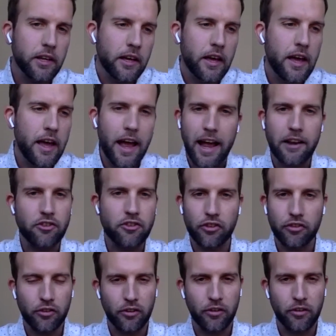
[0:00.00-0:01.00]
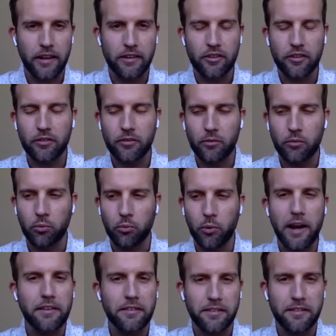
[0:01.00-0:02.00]
it just
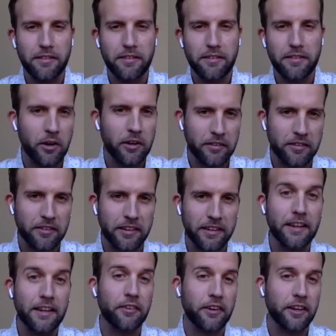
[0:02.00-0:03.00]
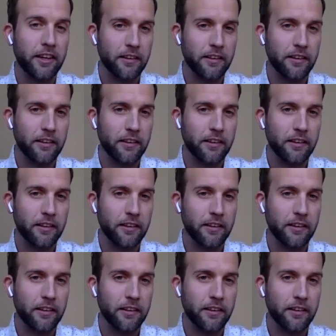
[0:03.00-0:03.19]
raises the risk significantly.